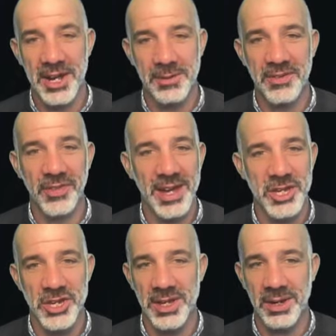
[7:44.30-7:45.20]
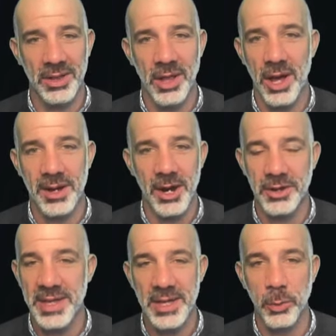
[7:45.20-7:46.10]
our reflection, log our
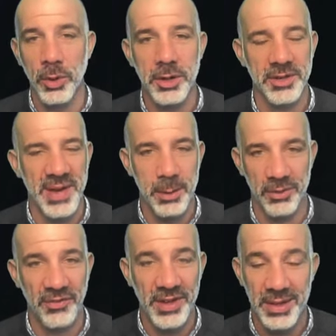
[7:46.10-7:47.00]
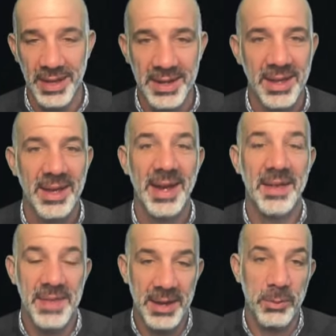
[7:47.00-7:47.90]
keyword of how we're feeling,
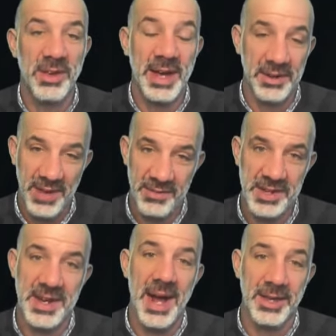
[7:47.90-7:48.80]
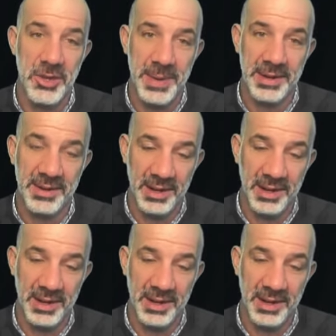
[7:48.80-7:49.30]
and then we kind of have a document